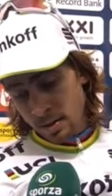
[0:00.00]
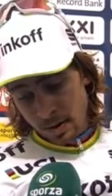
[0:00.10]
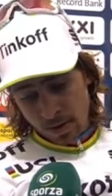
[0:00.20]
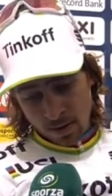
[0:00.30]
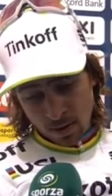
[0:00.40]

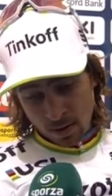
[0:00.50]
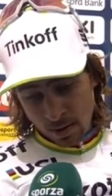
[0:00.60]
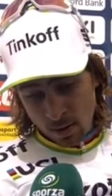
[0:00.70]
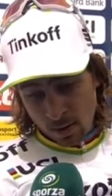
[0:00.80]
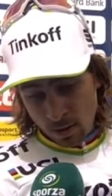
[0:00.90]
And I think
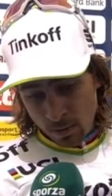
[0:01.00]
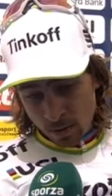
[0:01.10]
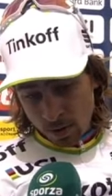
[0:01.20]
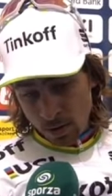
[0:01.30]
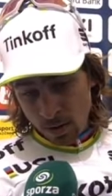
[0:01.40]
I, I
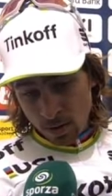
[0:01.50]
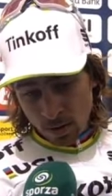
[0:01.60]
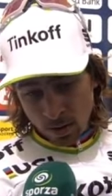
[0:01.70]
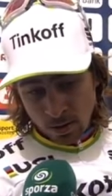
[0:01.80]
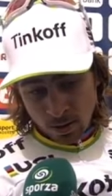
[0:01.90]
work a
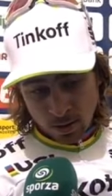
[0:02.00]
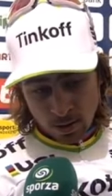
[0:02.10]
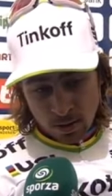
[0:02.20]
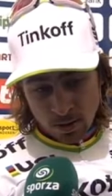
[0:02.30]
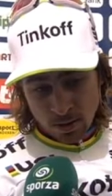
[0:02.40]
lot, and
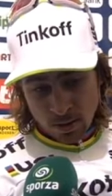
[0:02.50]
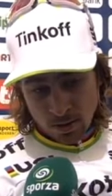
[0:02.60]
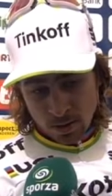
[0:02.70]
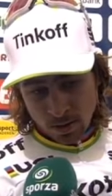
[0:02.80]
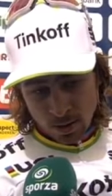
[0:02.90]

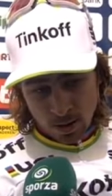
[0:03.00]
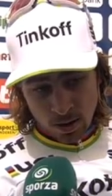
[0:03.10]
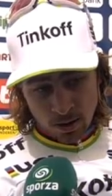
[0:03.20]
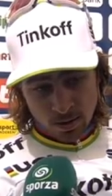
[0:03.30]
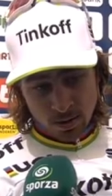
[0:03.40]
uh,
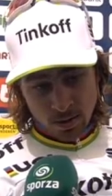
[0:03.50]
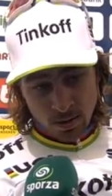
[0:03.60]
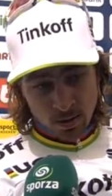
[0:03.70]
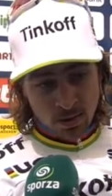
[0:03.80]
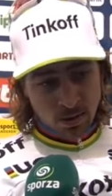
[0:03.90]
yeah,
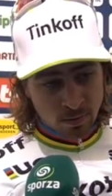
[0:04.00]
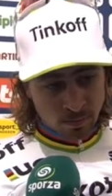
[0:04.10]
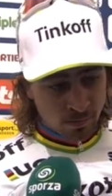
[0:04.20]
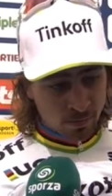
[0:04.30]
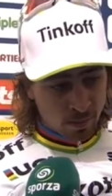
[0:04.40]
still uh,
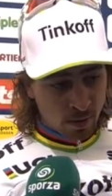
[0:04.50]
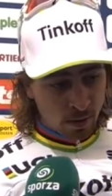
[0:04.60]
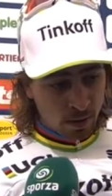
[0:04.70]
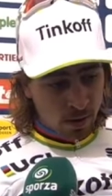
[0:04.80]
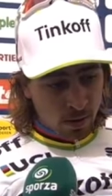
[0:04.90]

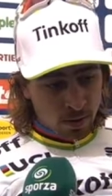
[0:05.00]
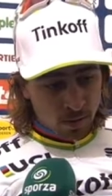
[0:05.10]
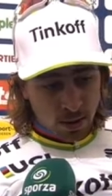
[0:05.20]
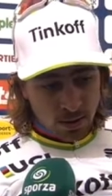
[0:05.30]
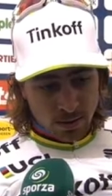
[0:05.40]

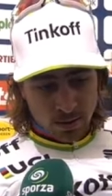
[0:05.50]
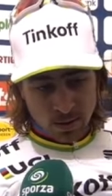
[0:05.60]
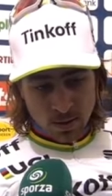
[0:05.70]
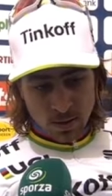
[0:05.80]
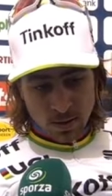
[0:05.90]
the
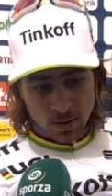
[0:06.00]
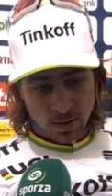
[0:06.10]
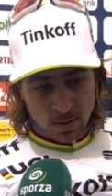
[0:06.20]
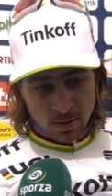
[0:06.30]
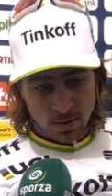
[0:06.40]
last
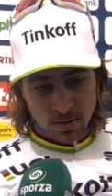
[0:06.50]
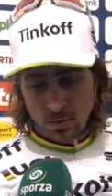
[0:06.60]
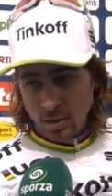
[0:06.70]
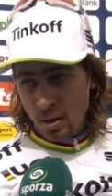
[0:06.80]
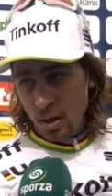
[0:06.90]

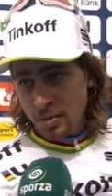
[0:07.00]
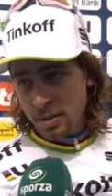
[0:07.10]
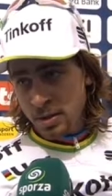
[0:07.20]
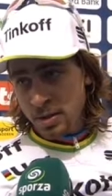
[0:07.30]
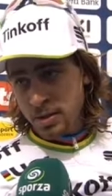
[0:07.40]
two
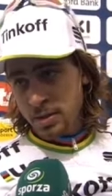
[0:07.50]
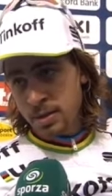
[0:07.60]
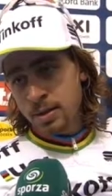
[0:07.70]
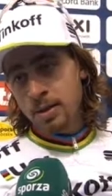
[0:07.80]
kilometers